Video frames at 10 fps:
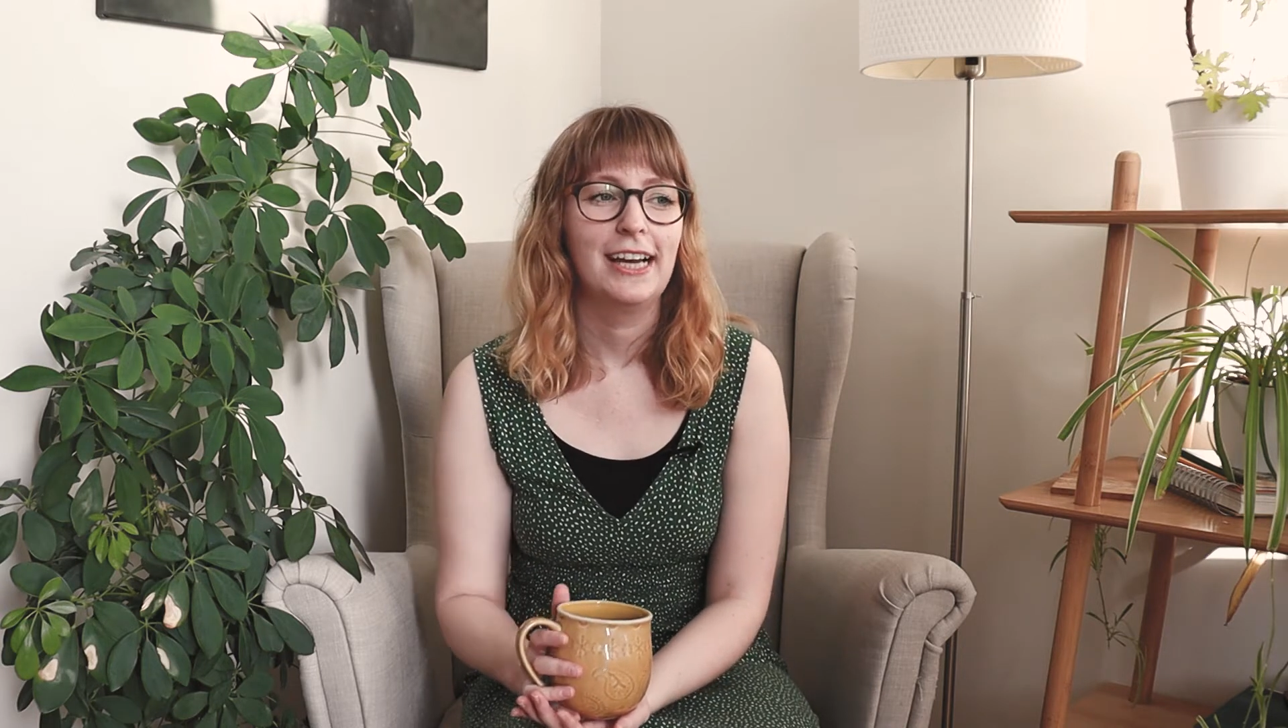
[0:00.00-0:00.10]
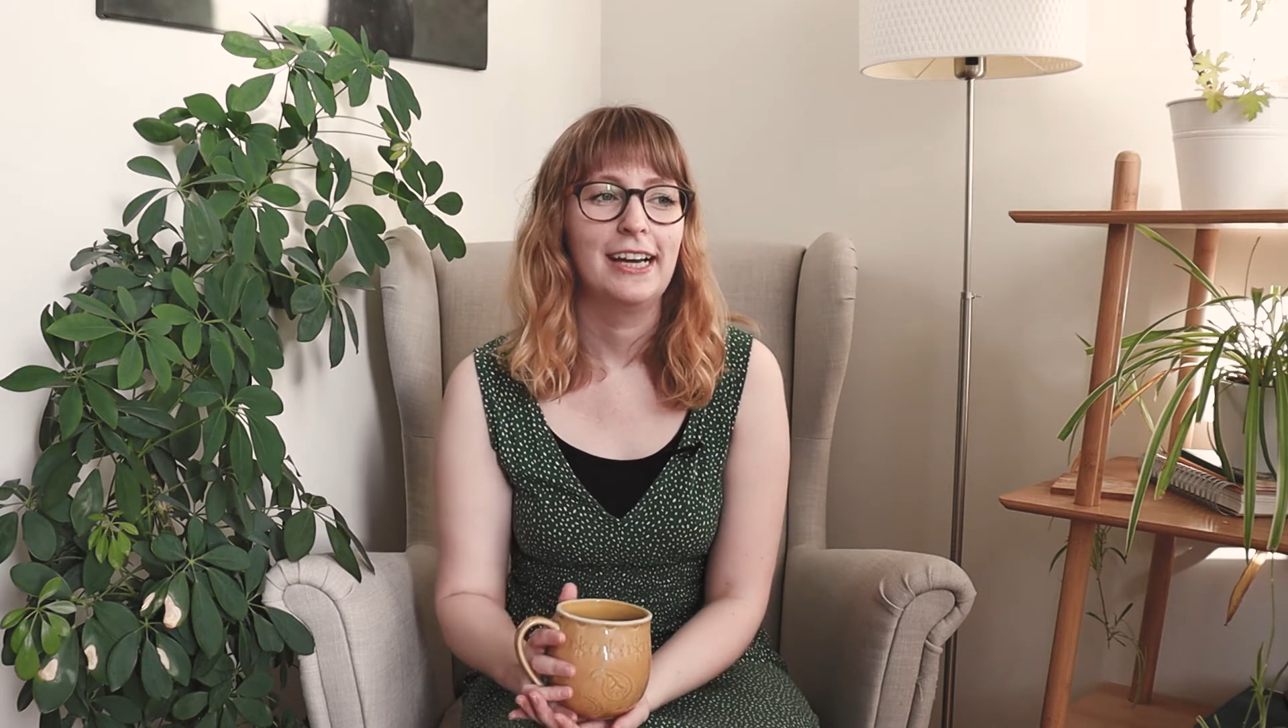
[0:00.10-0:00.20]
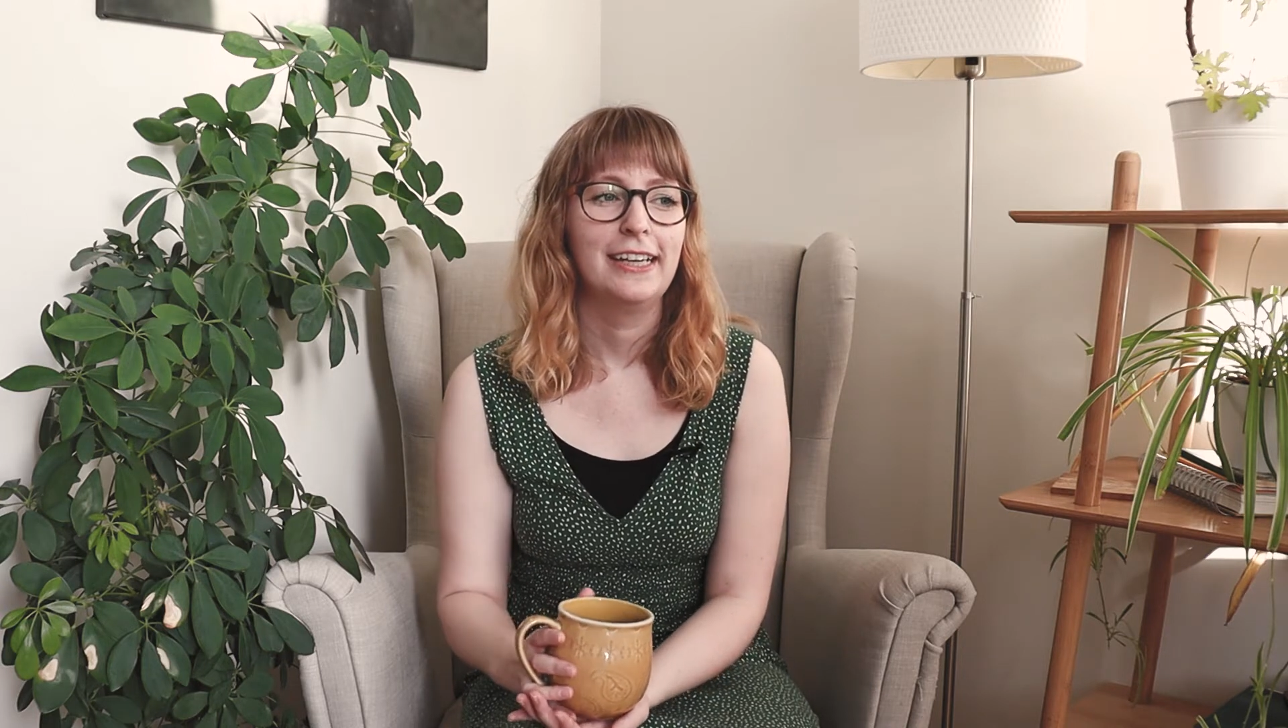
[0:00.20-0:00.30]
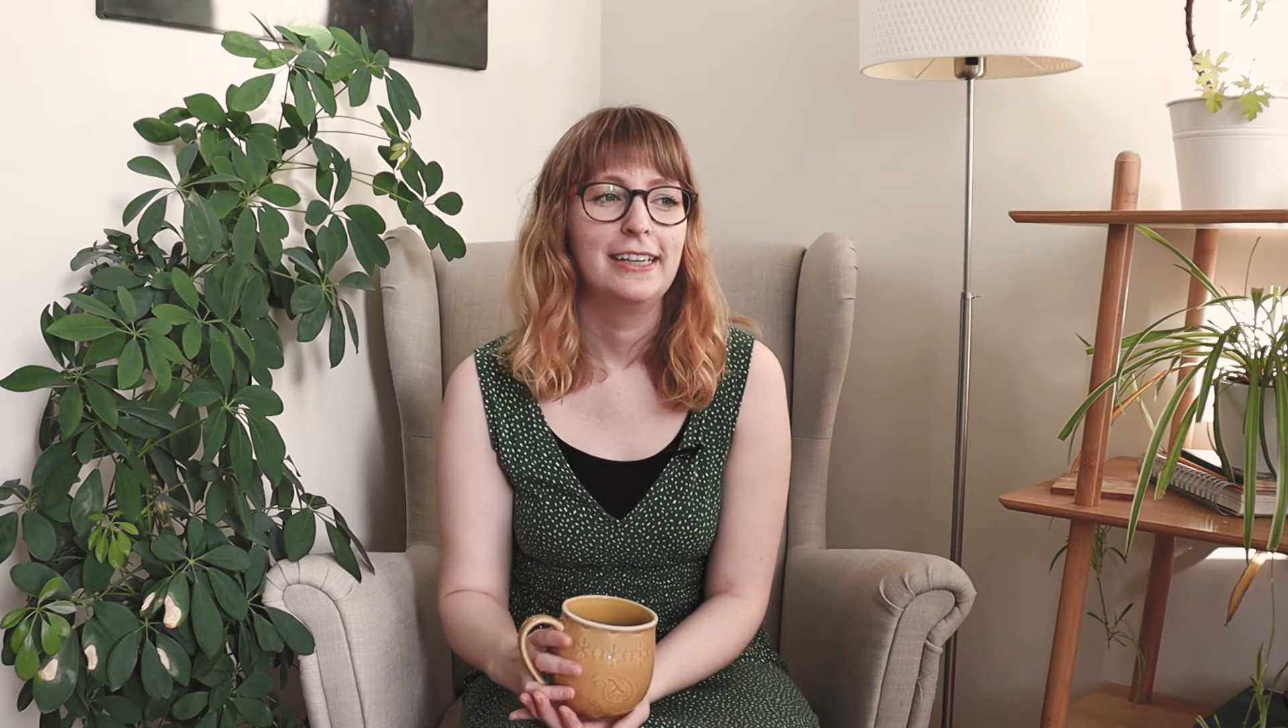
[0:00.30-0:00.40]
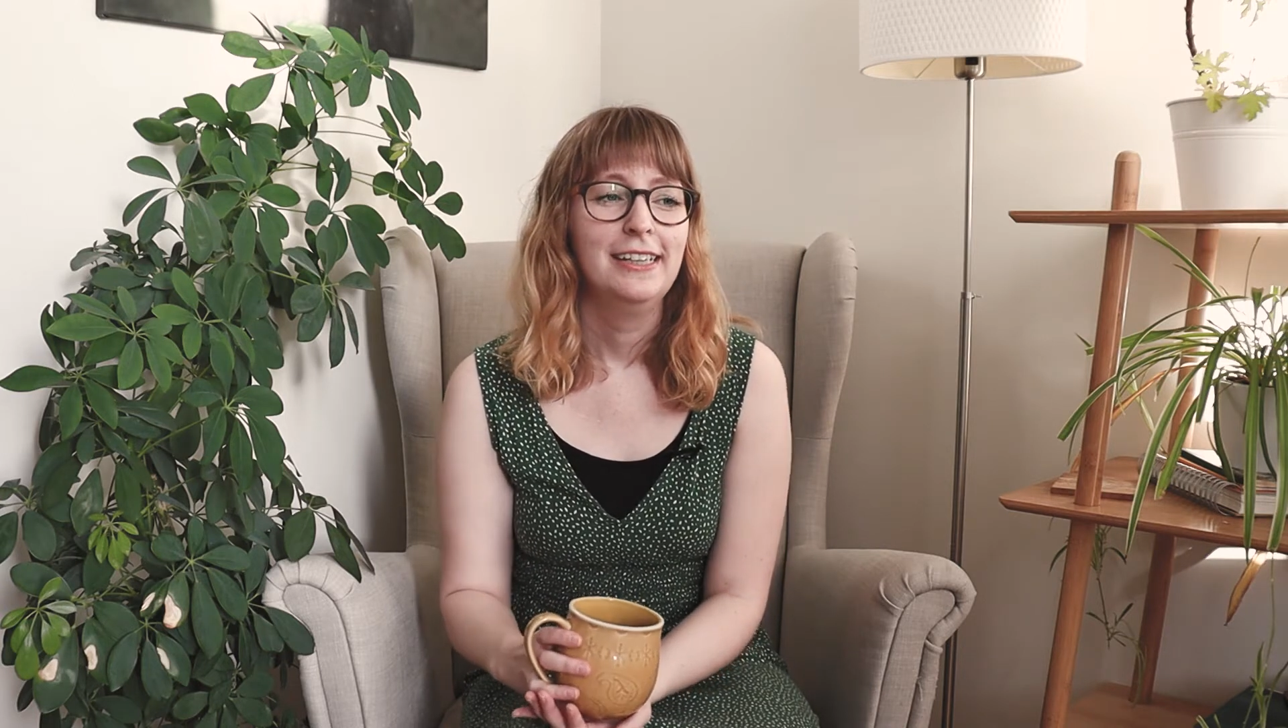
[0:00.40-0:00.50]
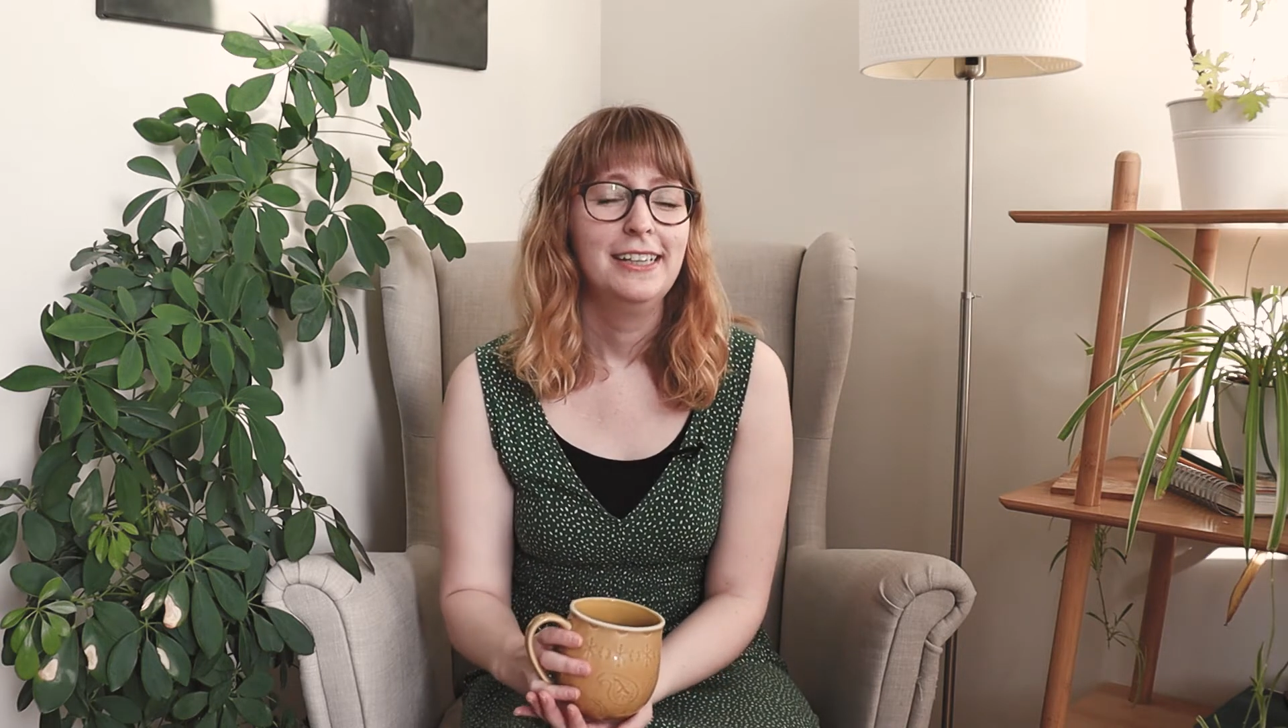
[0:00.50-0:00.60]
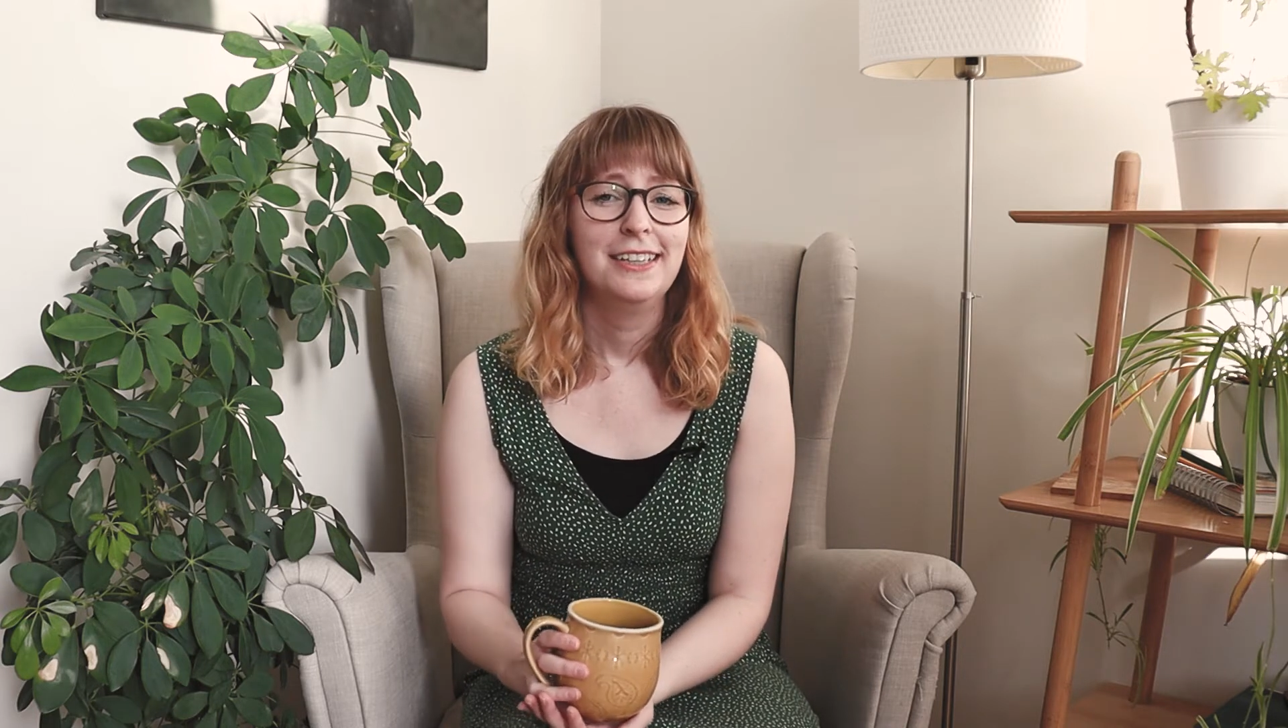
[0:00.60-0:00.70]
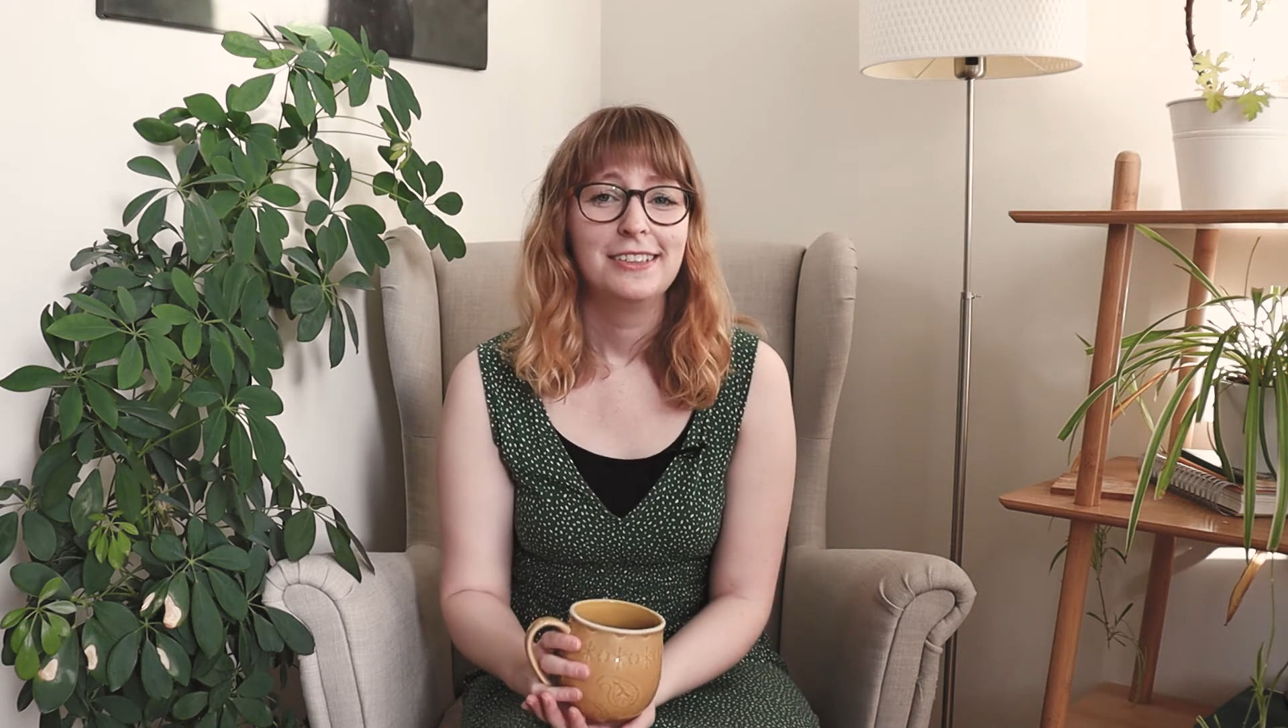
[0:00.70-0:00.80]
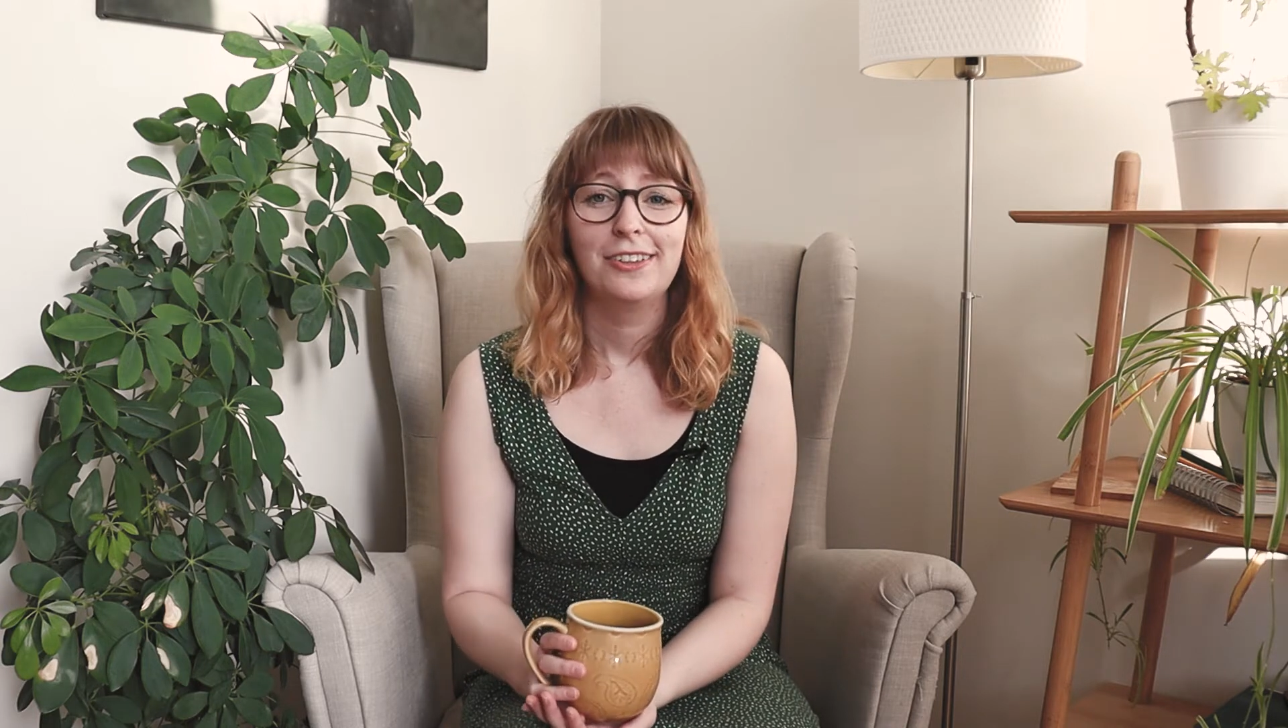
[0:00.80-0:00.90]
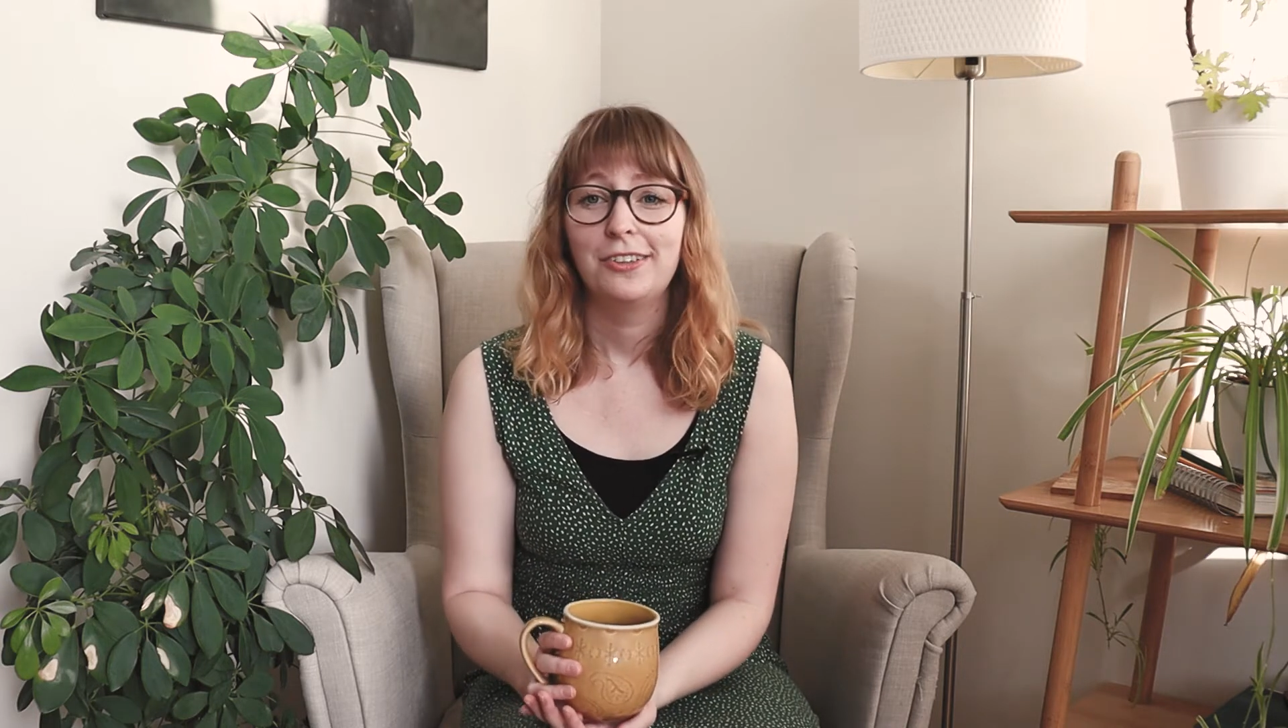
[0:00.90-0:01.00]
I
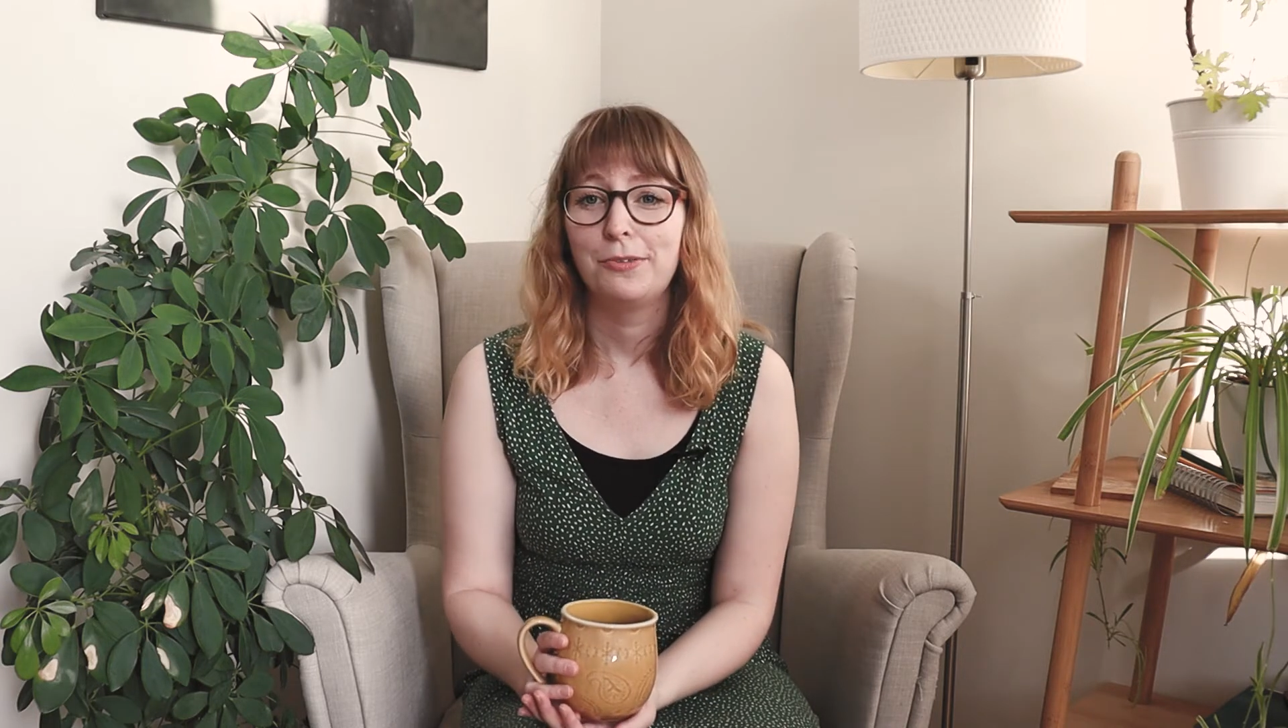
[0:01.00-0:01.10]
started